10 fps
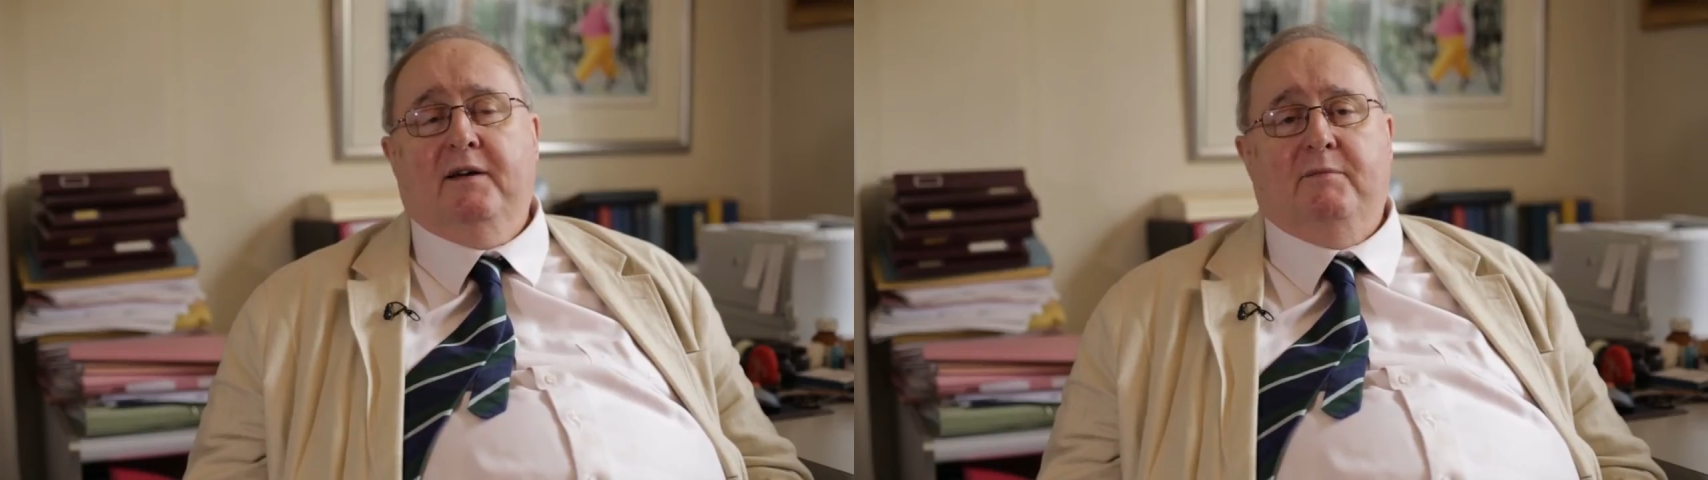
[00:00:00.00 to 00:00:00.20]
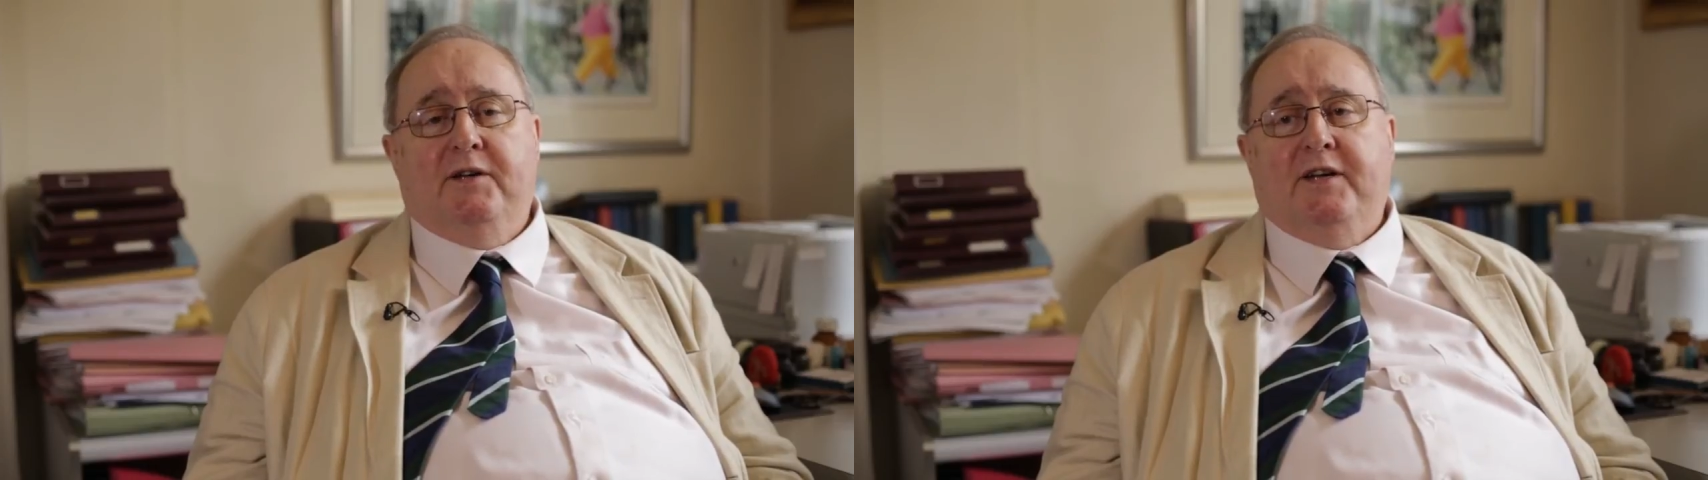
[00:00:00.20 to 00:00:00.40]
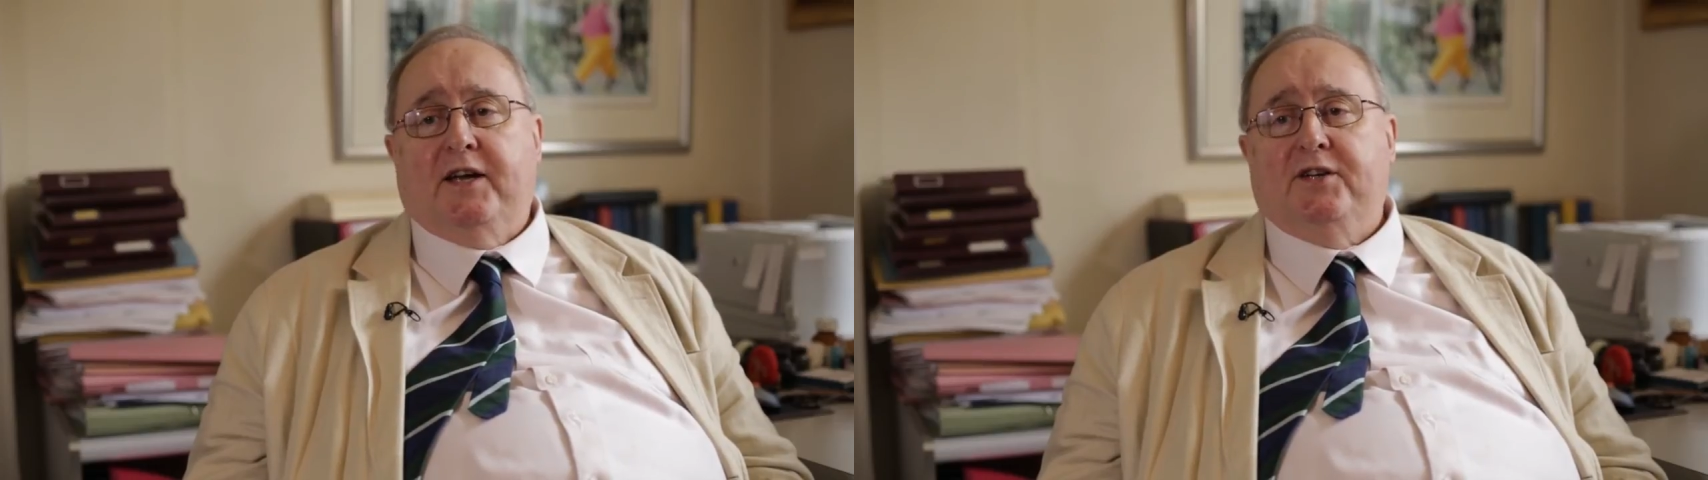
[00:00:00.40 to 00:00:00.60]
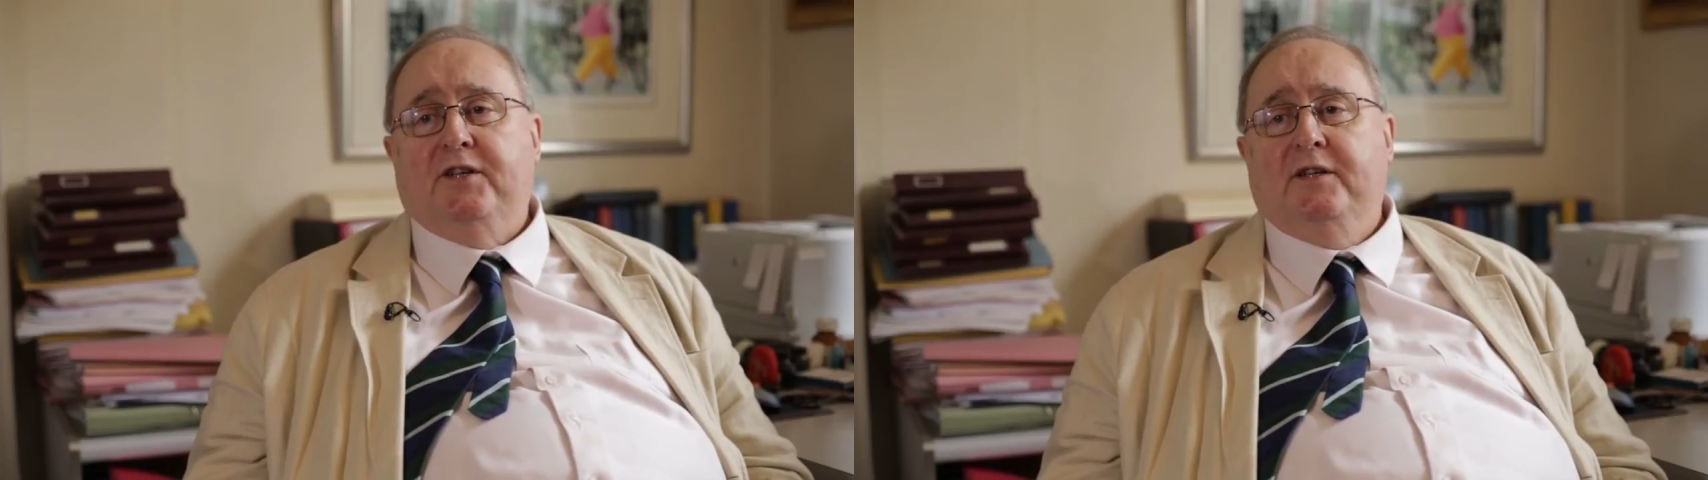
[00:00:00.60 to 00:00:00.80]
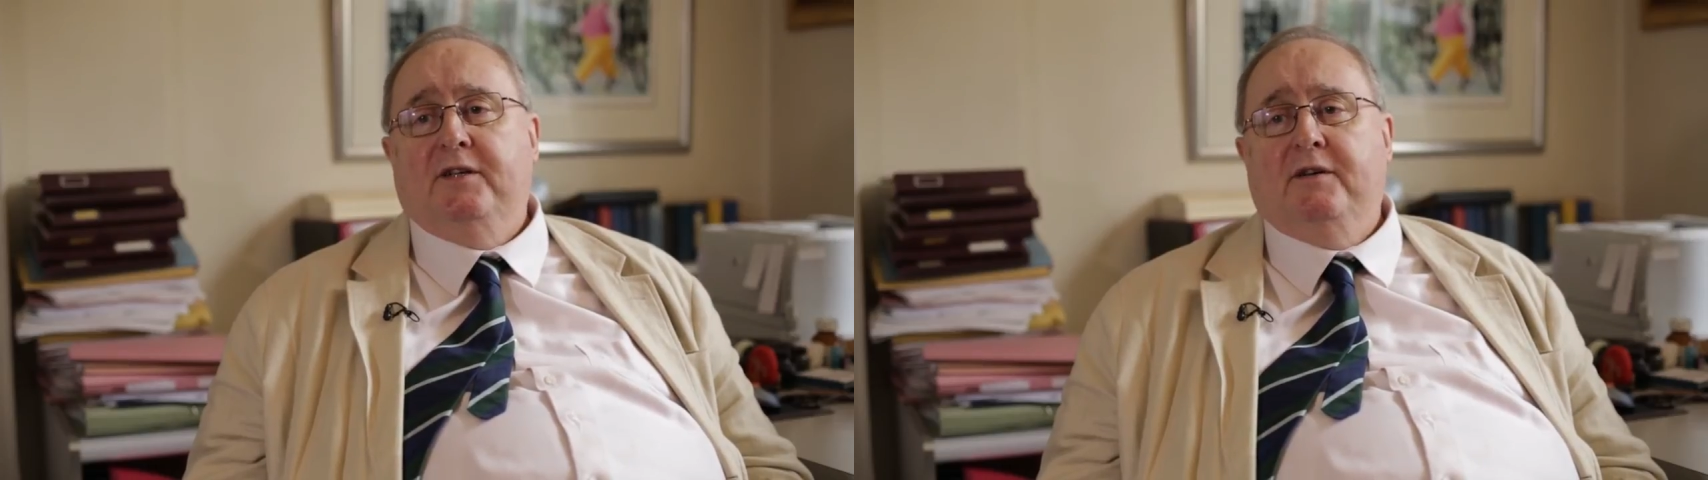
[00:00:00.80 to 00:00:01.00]

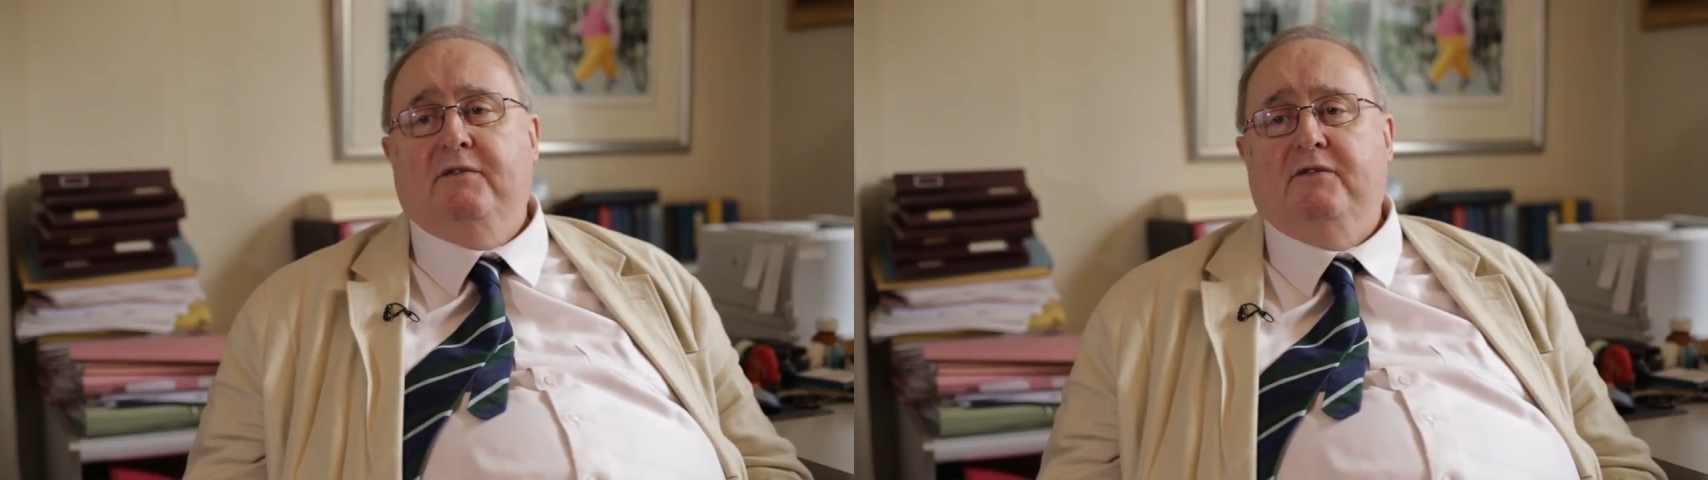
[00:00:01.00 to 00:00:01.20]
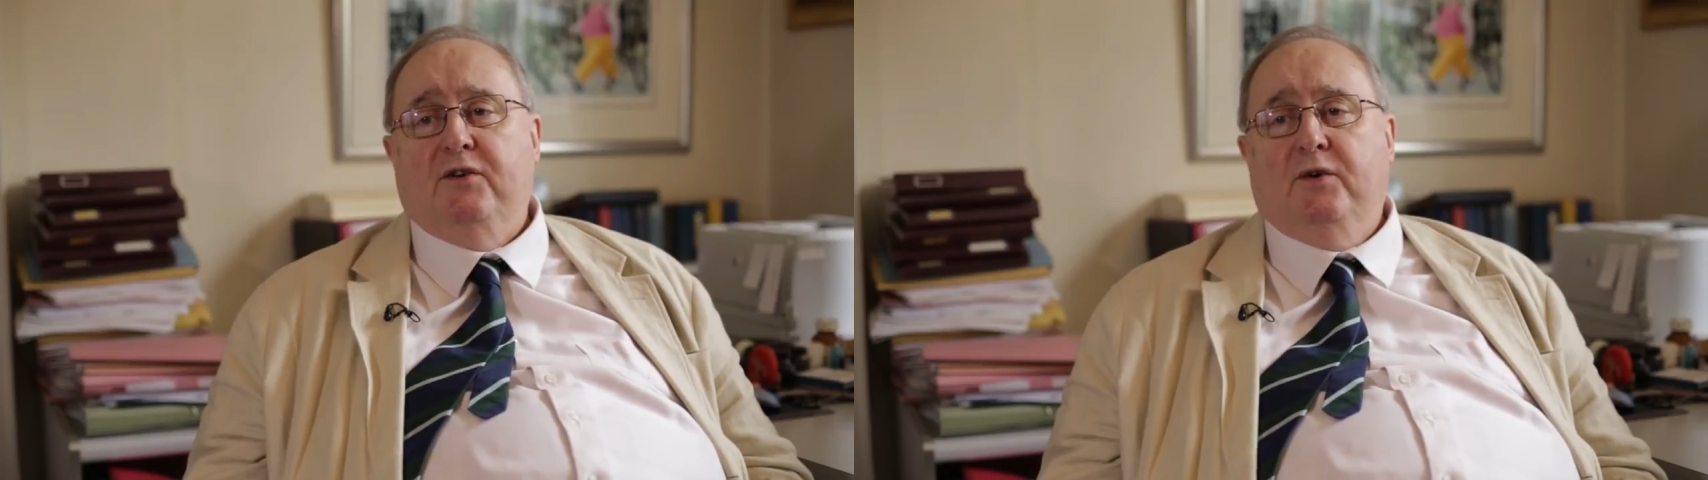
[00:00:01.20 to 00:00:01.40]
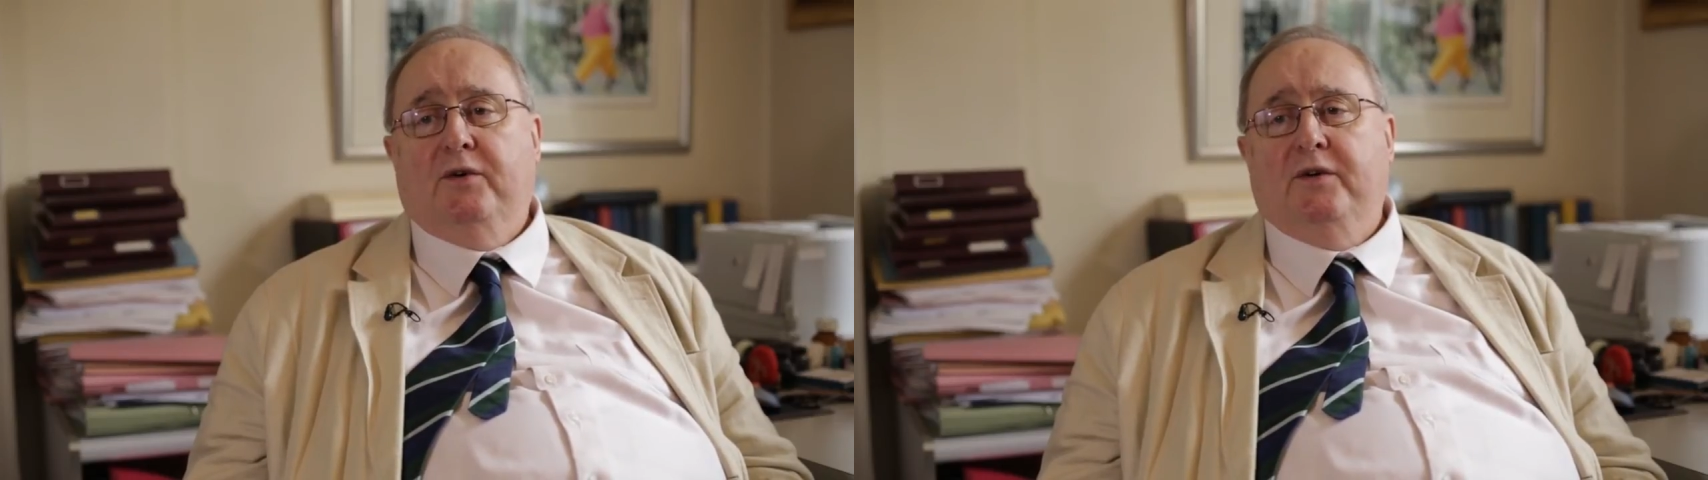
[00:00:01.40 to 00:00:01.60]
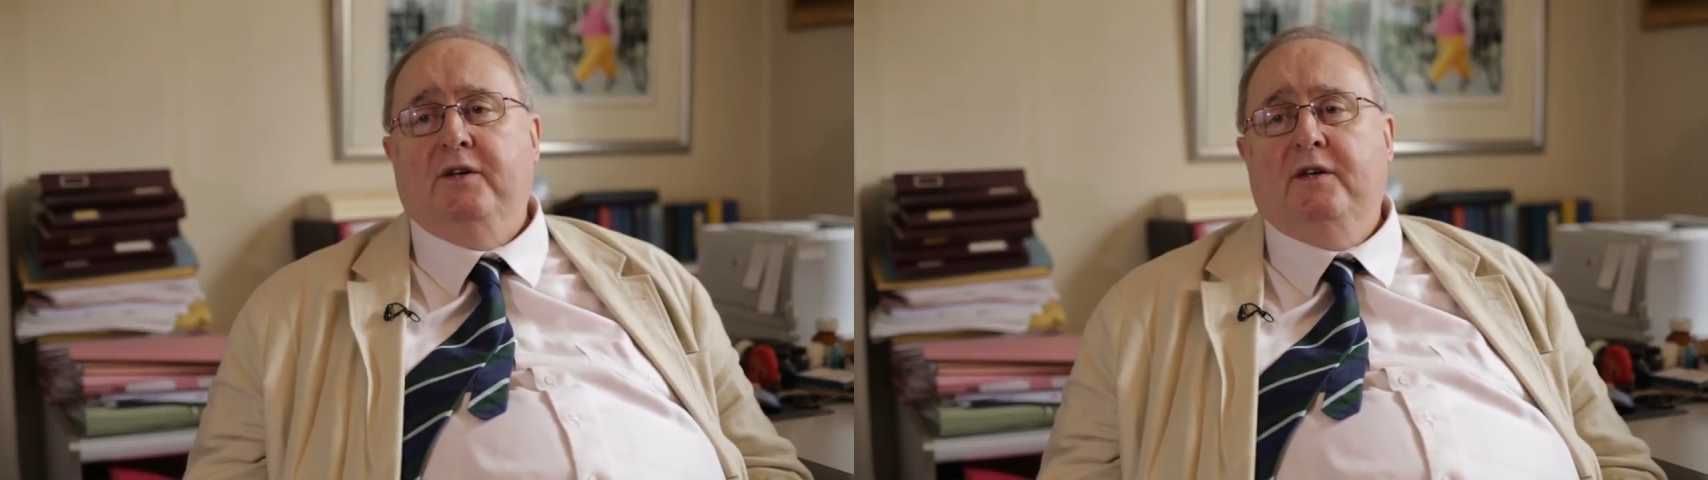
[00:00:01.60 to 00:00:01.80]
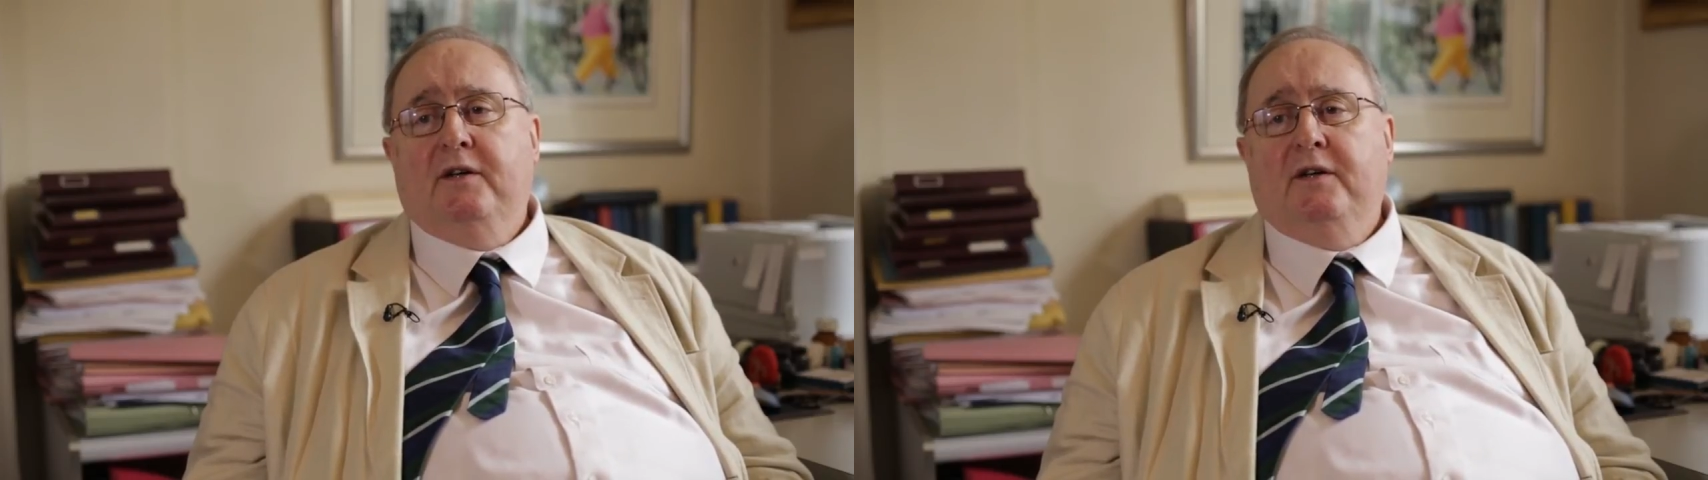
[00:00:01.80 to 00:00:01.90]
protection fraud